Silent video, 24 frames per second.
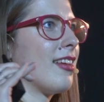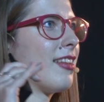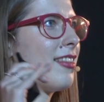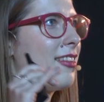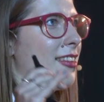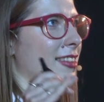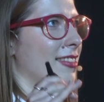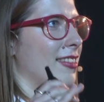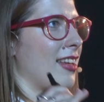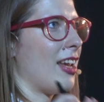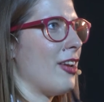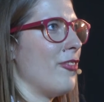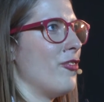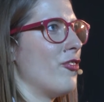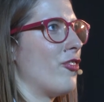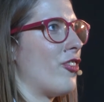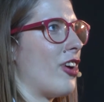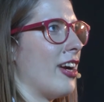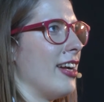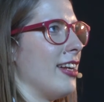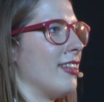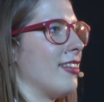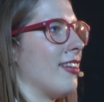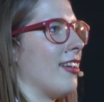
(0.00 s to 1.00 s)
at the same
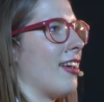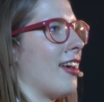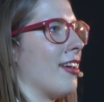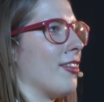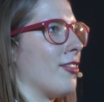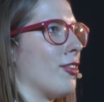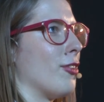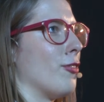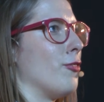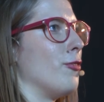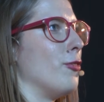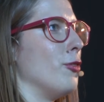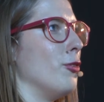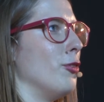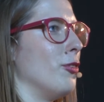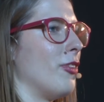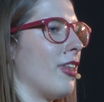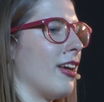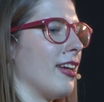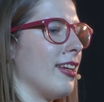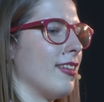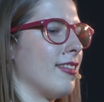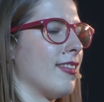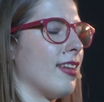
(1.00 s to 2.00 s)
rate as the food
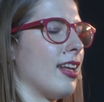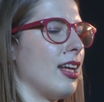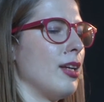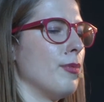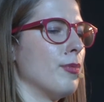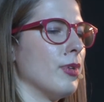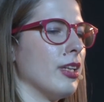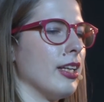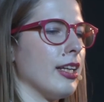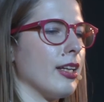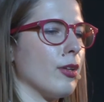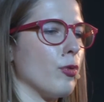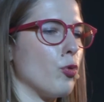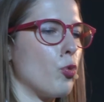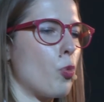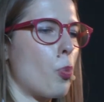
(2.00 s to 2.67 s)
that it's labeling.